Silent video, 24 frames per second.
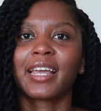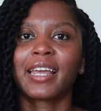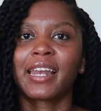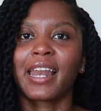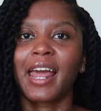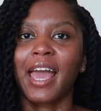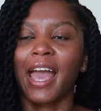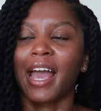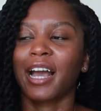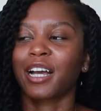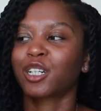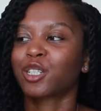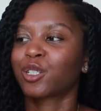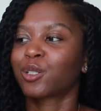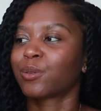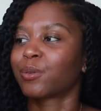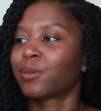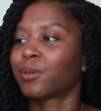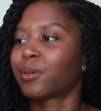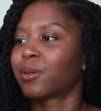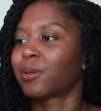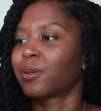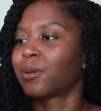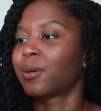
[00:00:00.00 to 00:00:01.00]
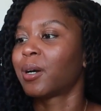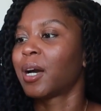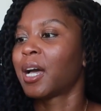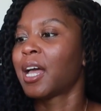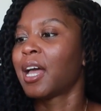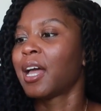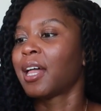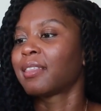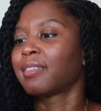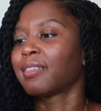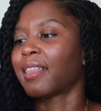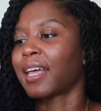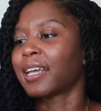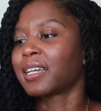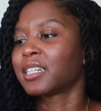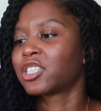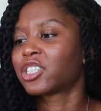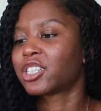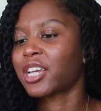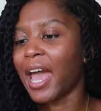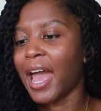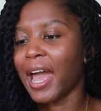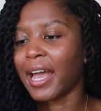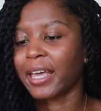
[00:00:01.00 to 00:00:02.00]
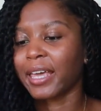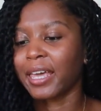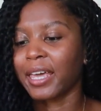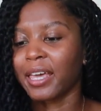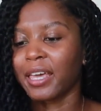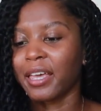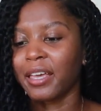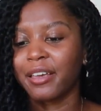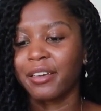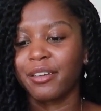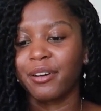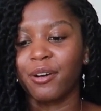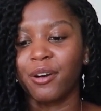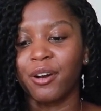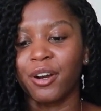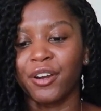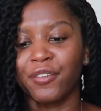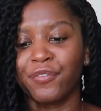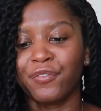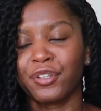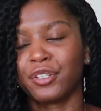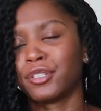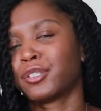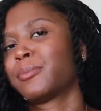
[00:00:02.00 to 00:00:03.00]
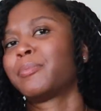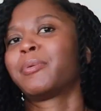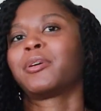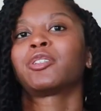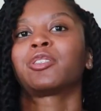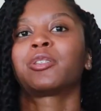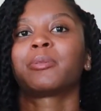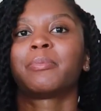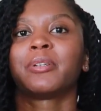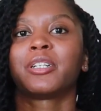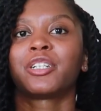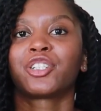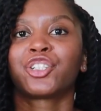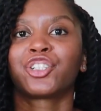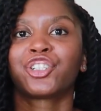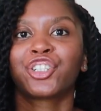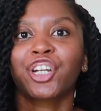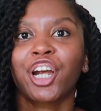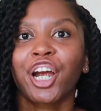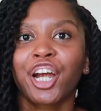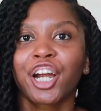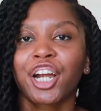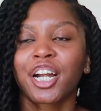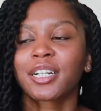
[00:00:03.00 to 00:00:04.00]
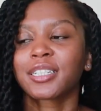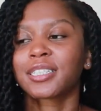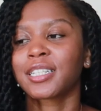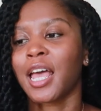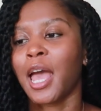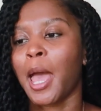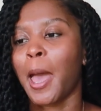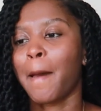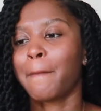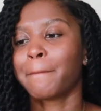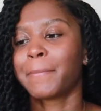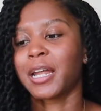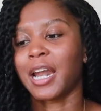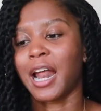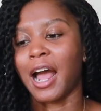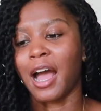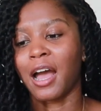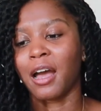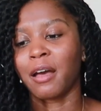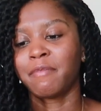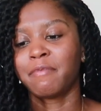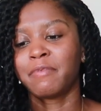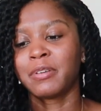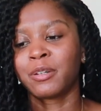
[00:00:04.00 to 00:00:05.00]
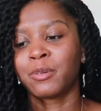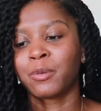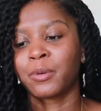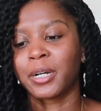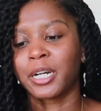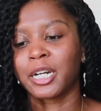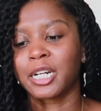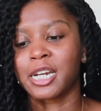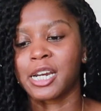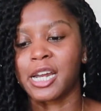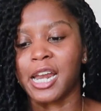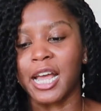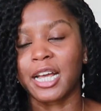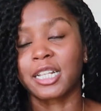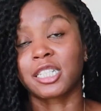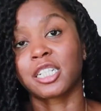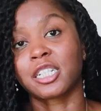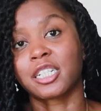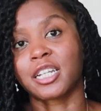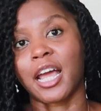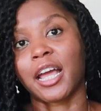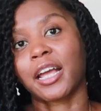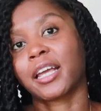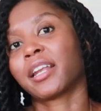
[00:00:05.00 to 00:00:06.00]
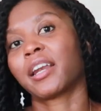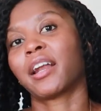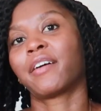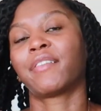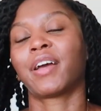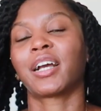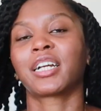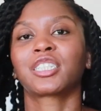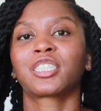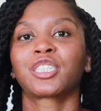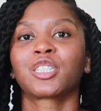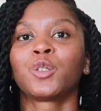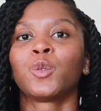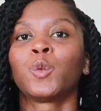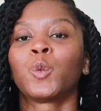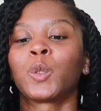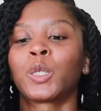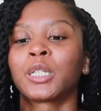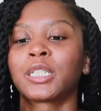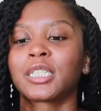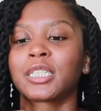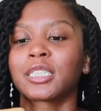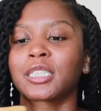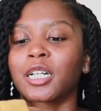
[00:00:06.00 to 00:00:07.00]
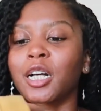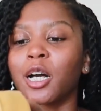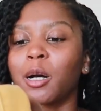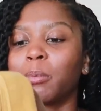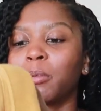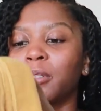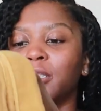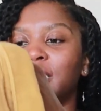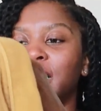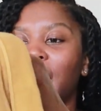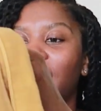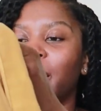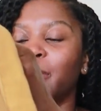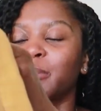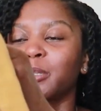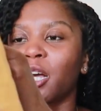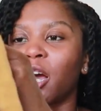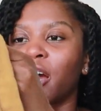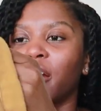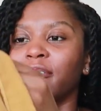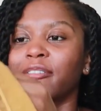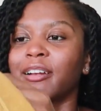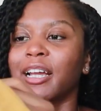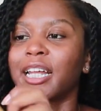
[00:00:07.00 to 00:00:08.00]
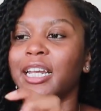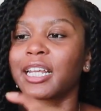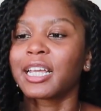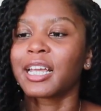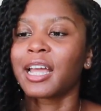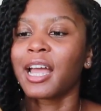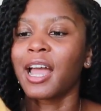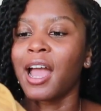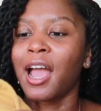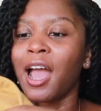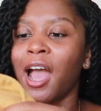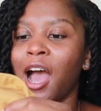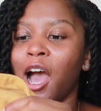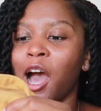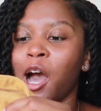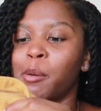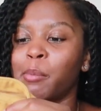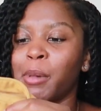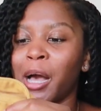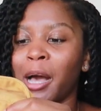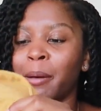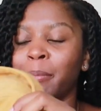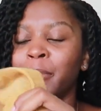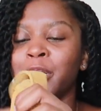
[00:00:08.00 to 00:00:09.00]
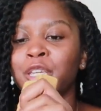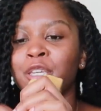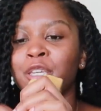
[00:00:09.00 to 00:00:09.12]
an actual like jacket or if it's supposed to be a shirt, but I've been wearing it as a jacket. I've actually worn this a couple of times already. I'm a